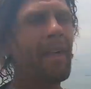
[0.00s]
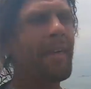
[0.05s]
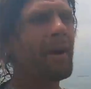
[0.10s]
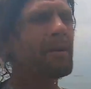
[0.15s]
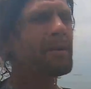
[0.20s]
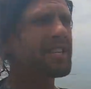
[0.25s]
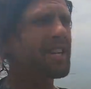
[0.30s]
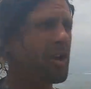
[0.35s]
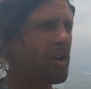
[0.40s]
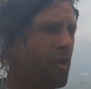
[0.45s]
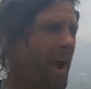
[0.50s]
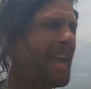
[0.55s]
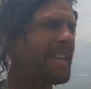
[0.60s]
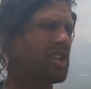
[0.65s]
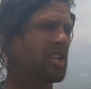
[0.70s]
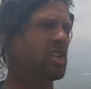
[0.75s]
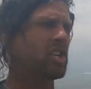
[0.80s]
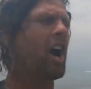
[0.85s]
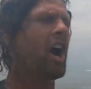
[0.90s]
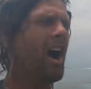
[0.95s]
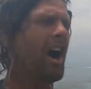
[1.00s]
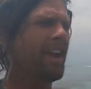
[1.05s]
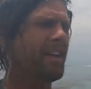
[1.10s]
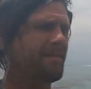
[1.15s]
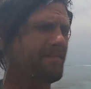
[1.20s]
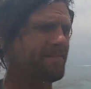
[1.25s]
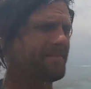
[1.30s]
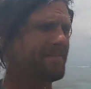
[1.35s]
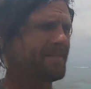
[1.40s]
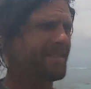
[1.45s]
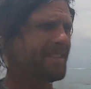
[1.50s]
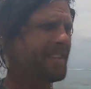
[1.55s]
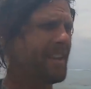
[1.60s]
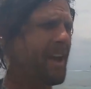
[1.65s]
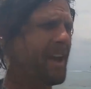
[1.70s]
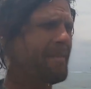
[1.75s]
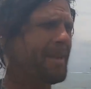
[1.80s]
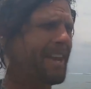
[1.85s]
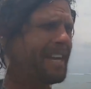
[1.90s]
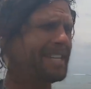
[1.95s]
That was a great shot.
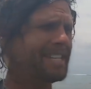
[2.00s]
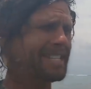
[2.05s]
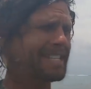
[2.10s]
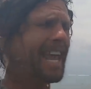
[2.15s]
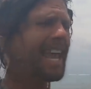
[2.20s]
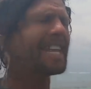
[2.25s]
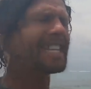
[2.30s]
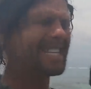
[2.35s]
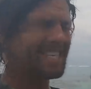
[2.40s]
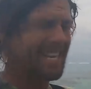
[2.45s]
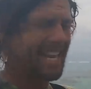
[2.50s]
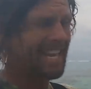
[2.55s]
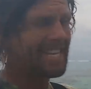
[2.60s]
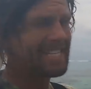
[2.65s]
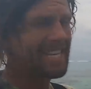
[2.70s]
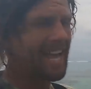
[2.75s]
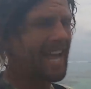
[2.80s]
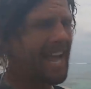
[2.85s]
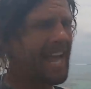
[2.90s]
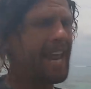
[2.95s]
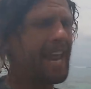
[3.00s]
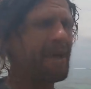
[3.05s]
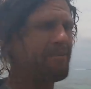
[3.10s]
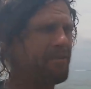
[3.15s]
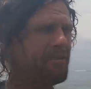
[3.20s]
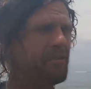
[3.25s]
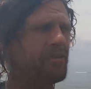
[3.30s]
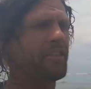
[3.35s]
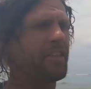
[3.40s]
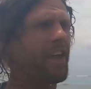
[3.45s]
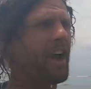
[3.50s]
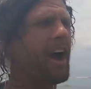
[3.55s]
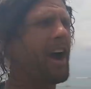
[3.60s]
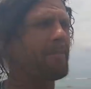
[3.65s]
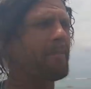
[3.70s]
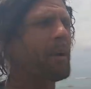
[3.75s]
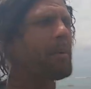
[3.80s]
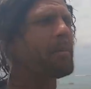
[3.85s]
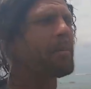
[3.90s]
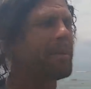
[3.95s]
I mean, dead center and up through the
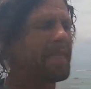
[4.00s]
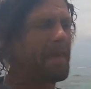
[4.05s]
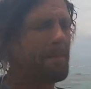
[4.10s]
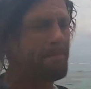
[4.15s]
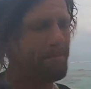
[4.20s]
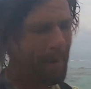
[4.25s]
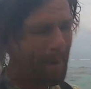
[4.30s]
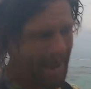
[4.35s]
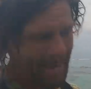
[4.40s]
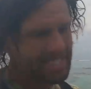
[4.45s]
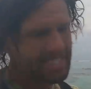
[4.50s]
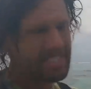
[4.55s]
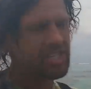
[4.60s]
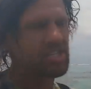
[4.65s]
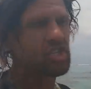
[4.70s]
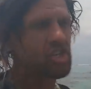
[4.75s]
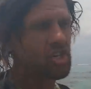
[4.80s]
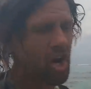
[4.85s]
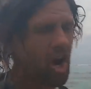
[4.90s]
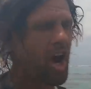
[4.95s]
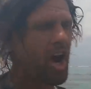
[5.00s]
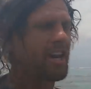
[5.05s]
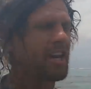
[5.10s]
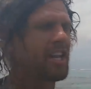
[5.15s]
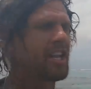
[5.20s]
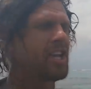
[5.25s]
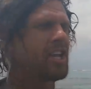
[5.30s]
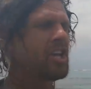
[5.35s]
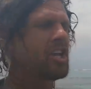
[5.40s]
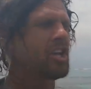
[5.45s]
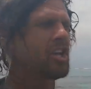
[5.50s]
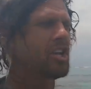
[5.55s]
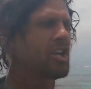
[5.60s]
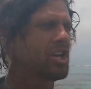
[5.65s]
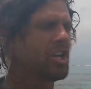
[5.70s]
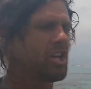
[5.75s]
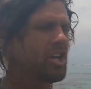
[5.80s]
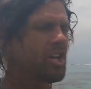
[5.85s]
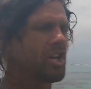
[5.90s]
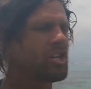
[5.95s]
eye. Probably the best shot
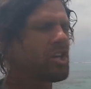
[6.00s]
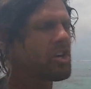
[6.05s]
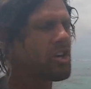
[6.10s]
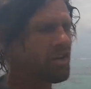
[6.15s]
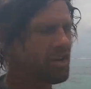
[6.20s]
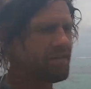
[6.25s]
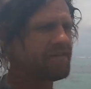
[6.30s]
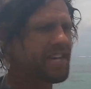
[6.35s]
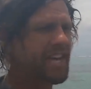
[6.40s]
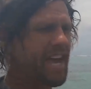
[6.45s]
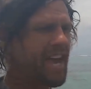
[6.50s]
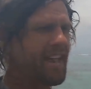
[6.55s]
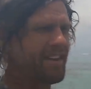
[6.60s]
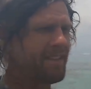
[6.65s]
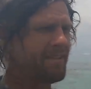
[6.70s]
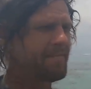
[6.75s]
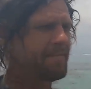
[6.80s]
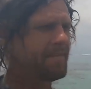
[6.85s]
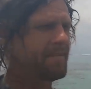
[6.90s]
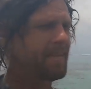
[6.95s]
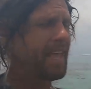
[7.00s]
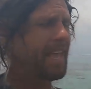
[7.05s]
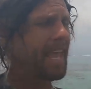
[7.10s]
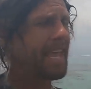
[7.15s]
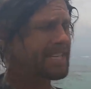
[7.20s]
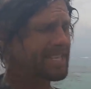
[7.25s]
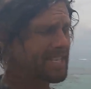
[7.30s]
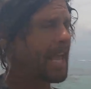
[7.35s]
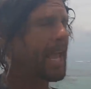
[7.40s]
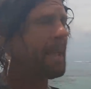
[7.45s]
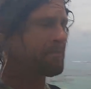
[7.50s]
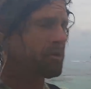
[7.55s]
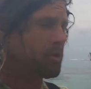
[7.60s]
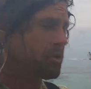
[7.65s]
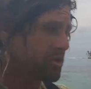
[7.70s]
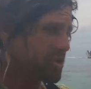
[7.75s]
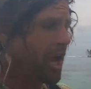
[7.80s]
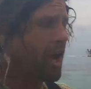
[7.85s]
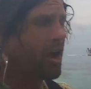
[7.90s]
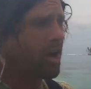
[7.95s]
you could have done. Except
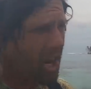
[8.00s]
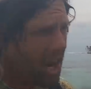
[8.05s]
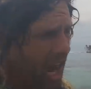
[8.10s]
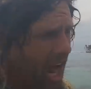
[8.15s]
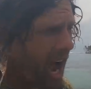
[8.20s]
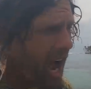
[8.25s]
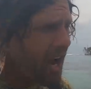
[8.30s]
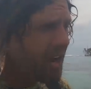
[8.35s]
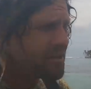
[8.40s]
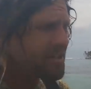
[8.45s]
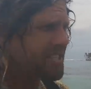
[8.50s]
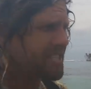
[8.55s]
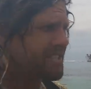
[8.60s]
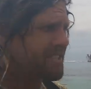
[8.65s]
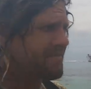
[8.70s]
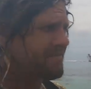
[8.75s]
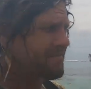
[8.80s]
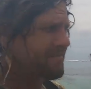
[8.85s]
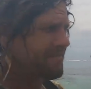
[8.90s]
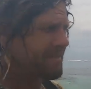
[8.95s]
you're so close.